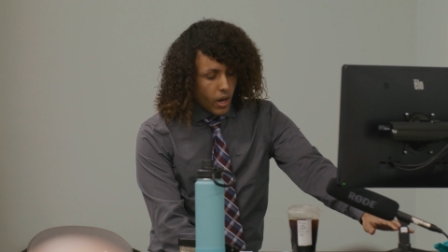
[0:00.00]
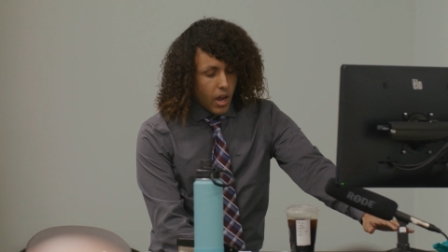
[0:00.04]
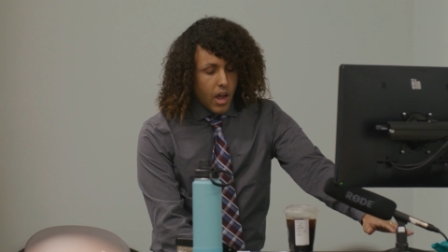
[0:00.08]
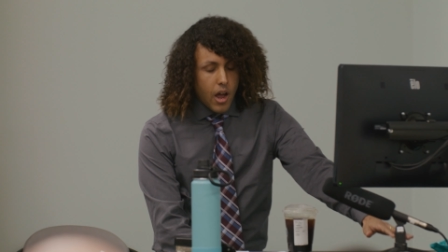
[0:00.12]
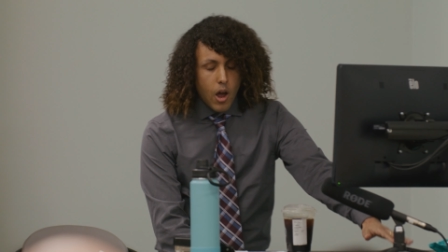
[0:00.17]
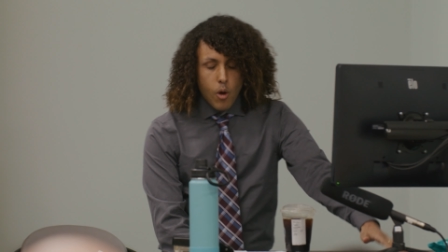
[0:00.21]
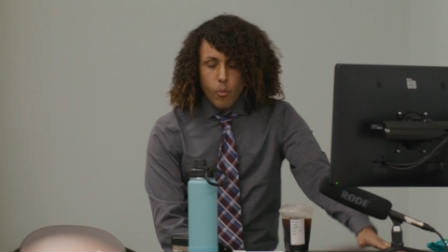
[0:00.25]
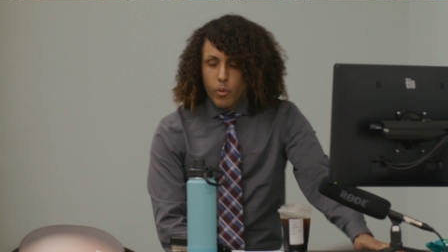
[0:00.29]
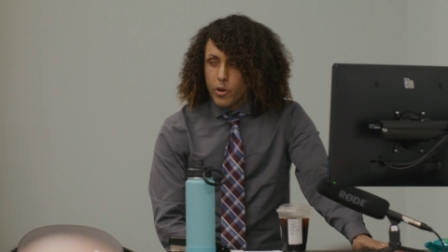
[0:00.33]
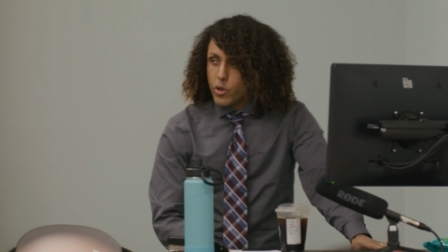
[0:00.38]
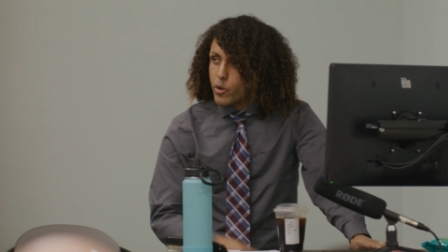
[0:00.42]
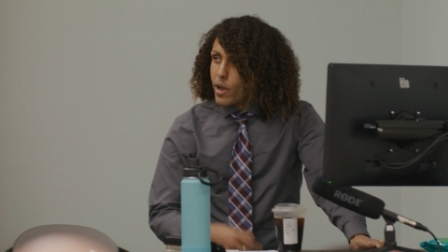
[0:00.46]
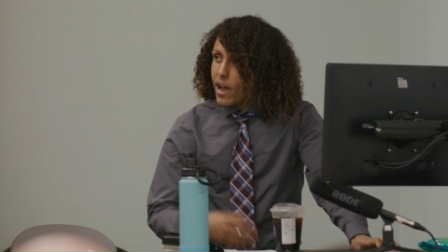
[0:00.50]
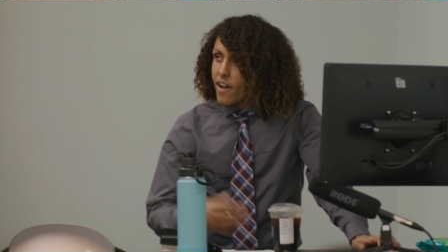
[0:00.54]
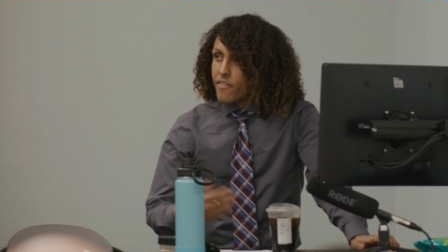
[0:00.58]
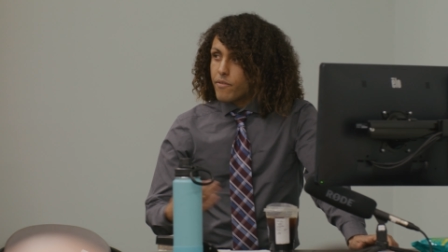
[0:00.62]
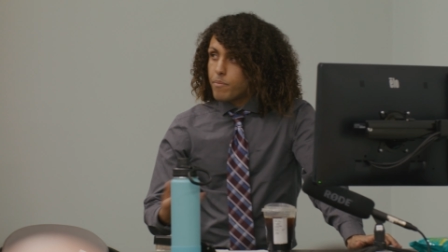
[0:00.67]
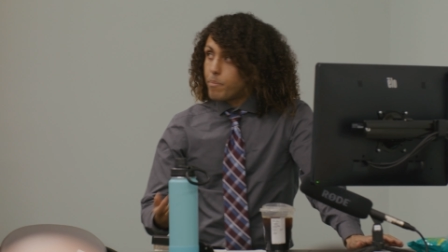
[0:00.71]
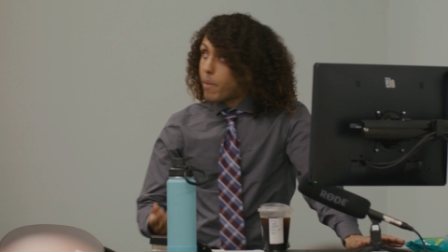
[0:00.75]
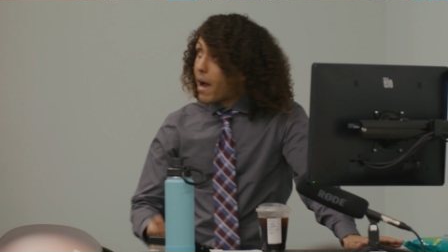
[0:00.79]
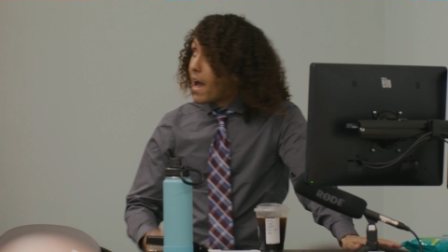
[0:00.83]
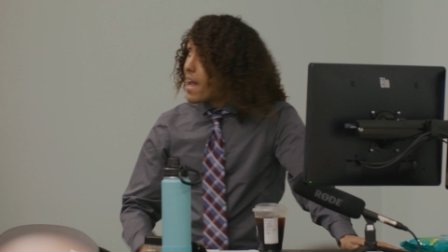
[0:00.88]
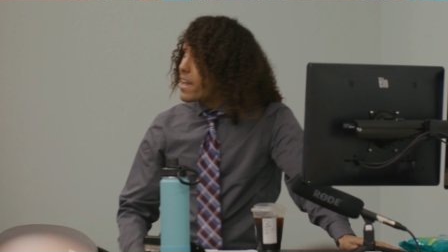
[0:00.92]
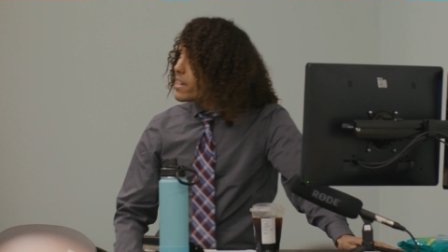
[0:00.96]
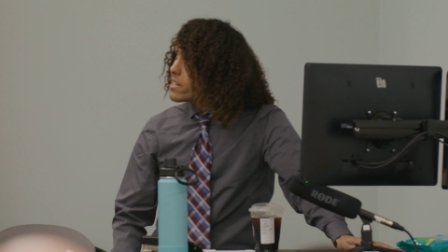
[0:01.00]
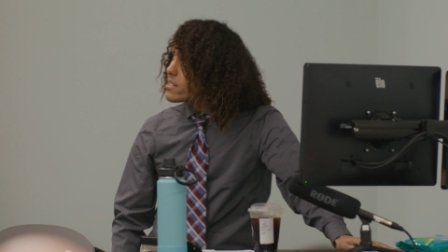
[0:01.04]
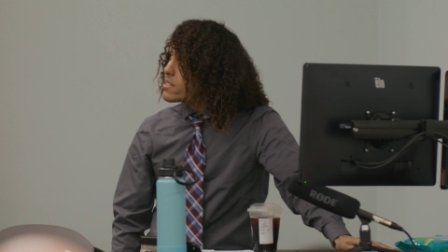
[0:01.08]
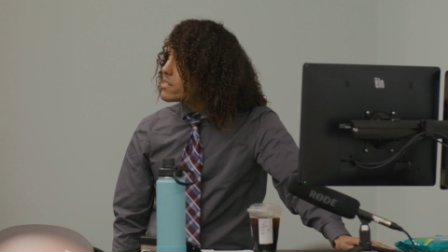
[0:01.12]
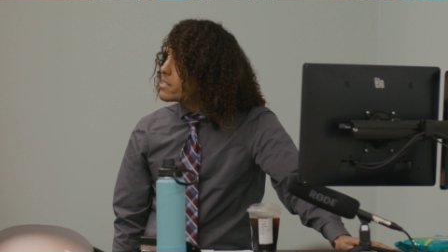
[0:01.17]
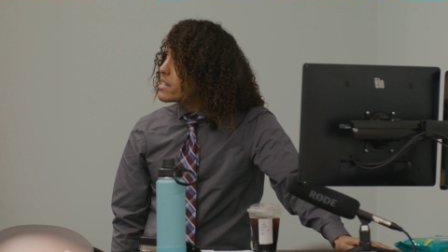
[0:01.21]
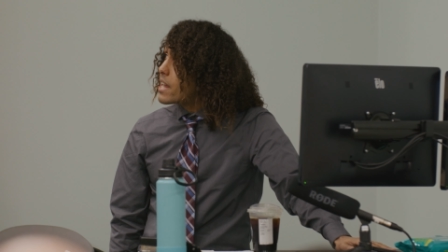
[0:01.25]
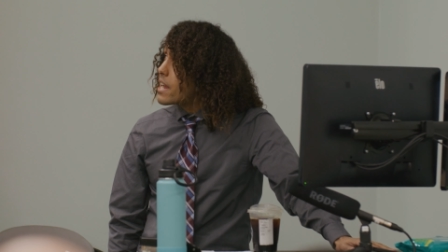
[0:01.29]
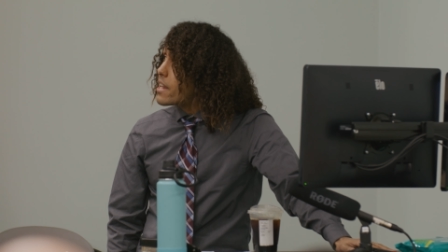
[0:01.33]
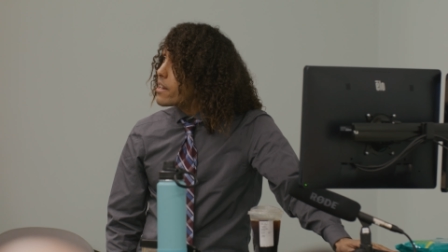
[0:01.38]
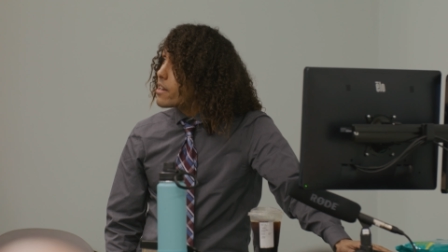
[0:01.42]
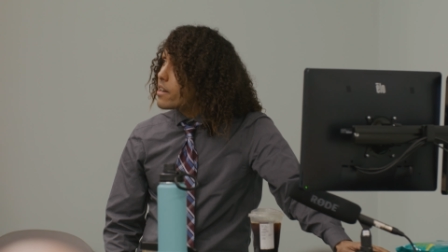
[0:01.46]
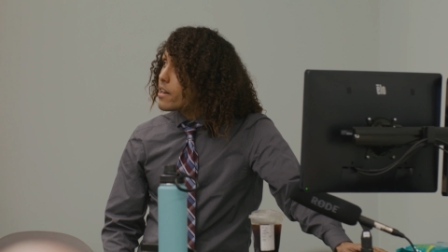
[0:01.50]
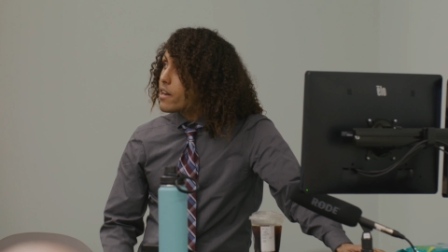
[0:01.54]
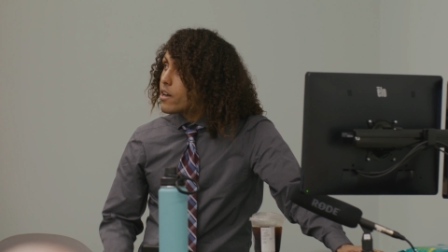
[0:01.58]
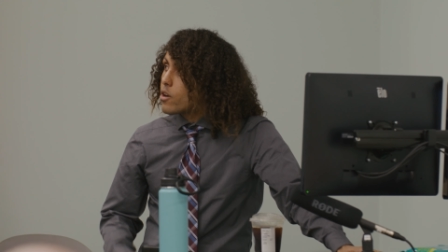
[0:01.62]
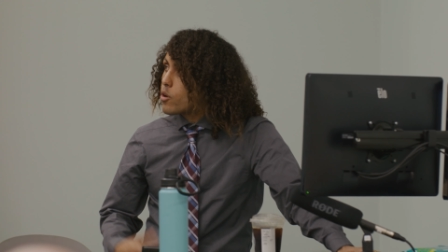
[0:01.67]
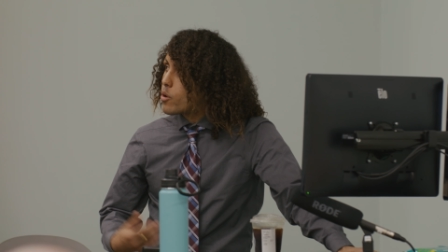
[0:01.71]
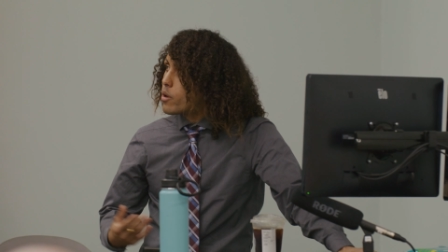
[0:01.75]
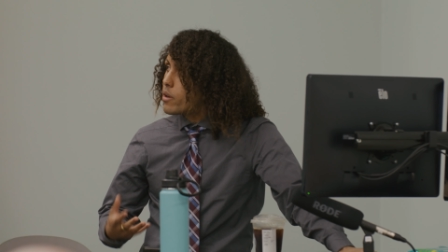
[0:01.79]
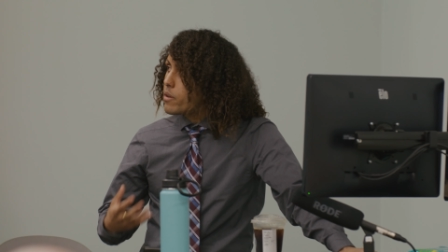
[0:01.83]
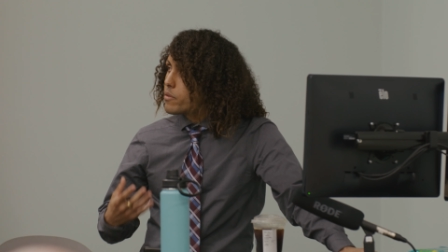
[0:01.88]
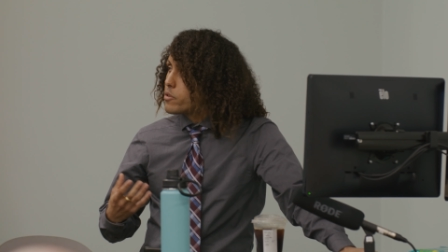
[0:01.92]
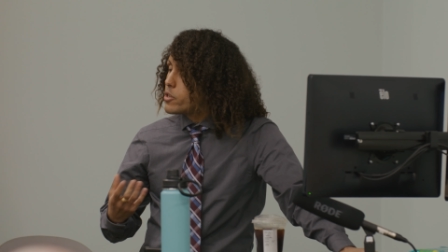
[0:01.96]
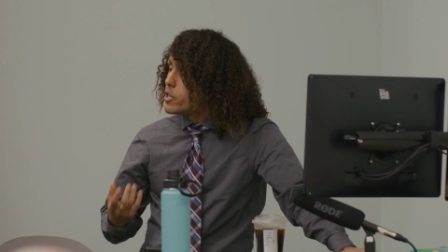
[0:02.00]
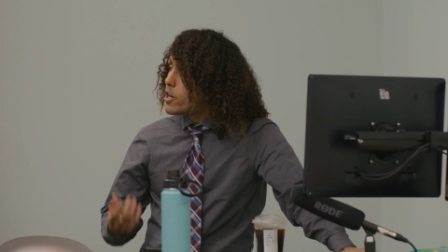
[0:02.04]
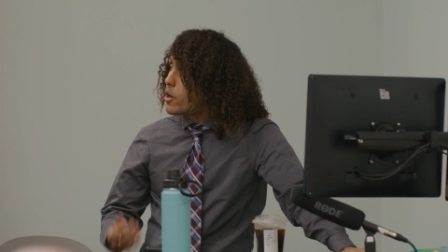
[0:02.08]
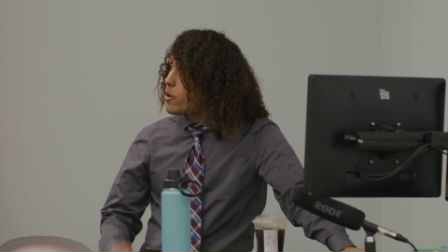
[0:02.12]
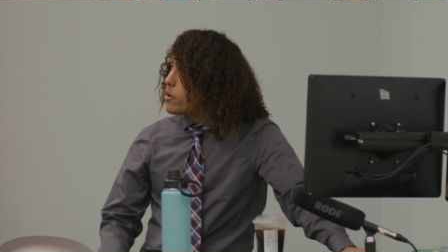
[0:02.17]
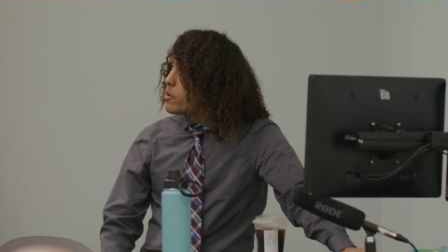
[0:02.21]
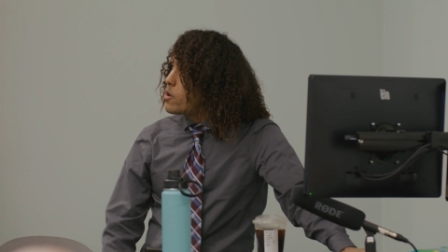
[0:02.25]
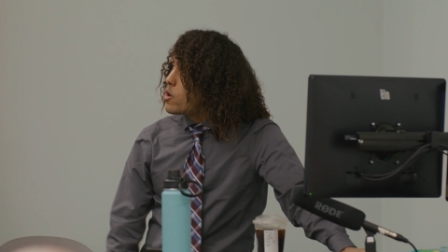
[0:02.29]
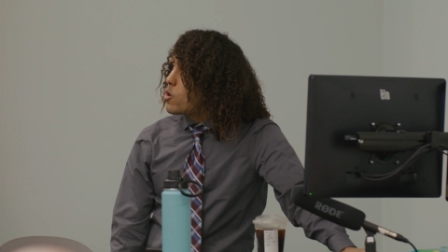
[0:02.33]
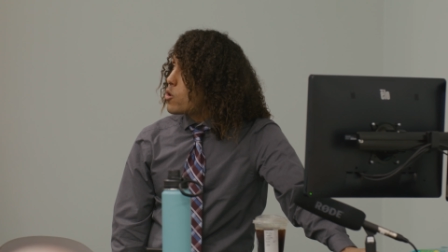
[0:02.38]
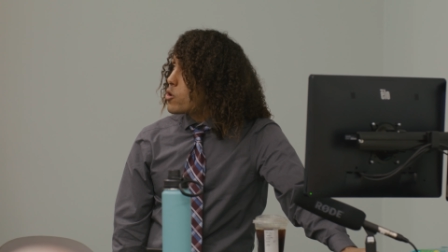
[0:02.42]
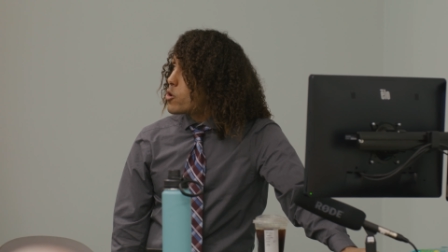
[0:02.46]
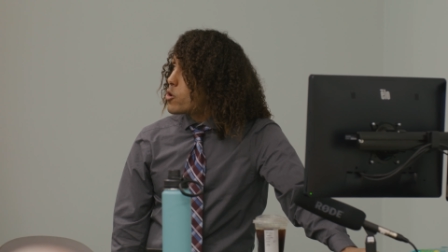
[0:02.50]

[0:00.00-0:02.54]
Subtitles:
When you have biased data, or no